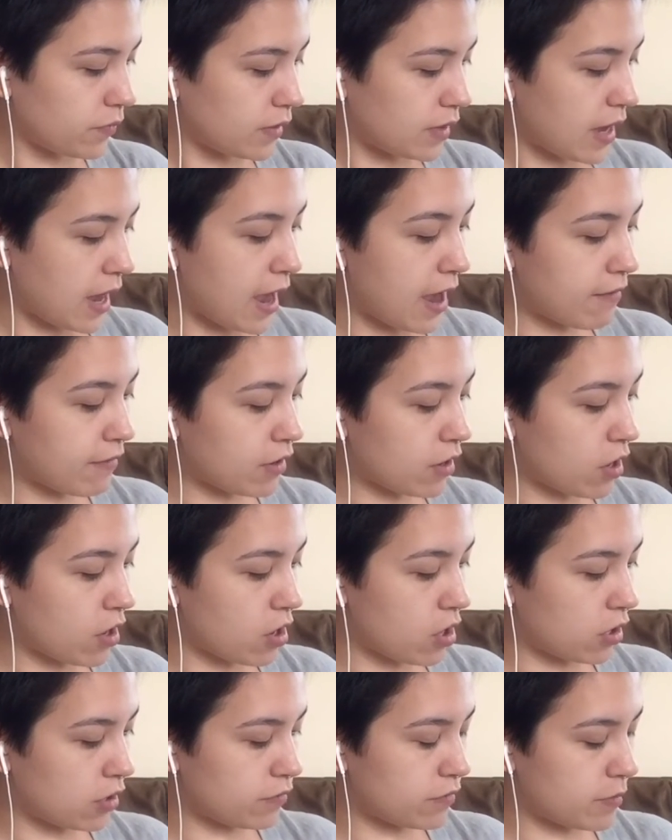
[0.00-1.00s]
I haven't got
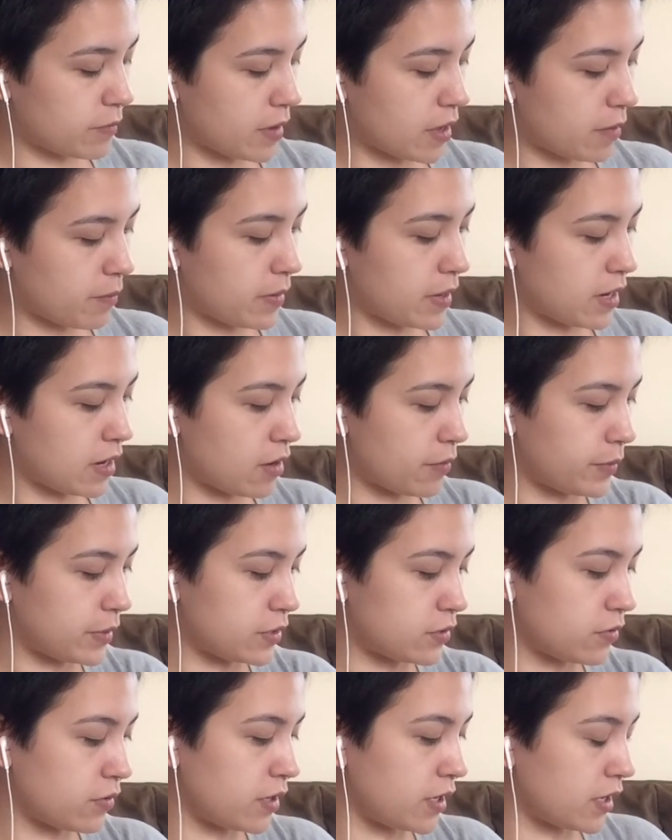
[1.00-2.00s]
all of them up, and I'll be
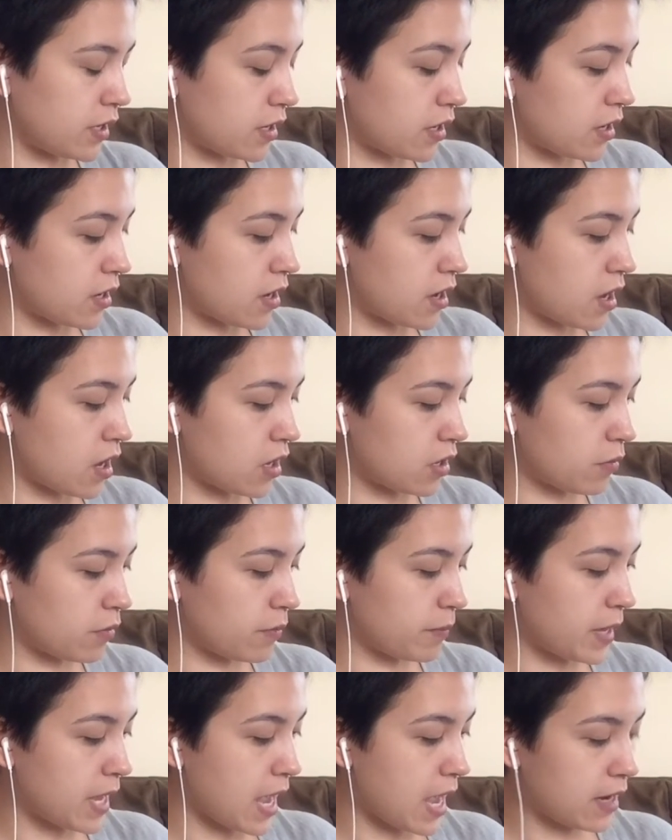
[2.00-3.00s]

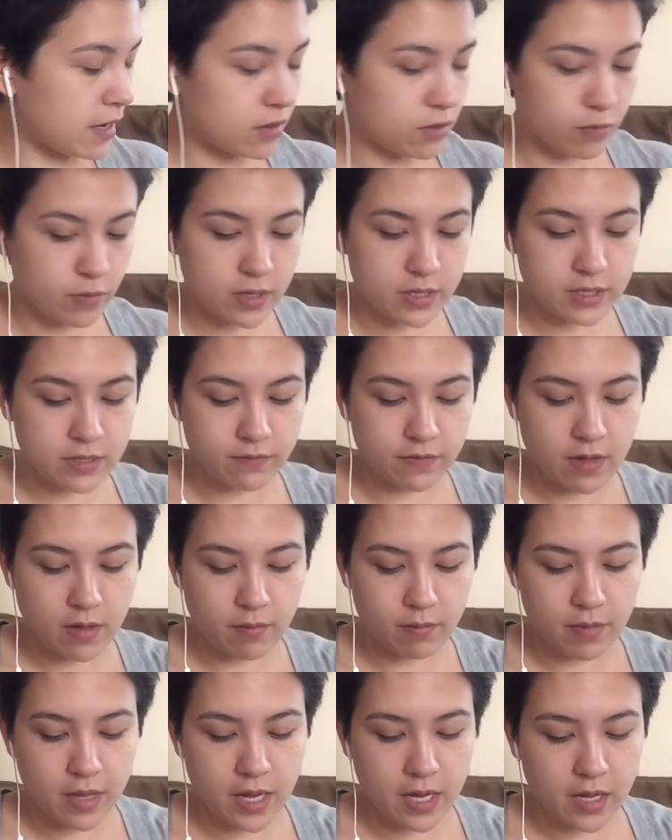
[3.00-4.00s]
adding the rest of them
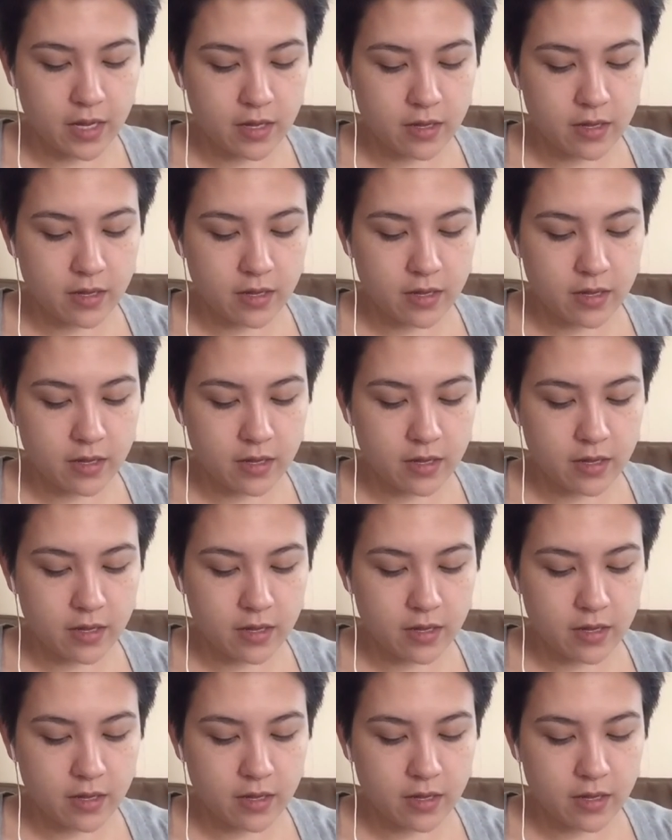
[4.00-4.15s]
like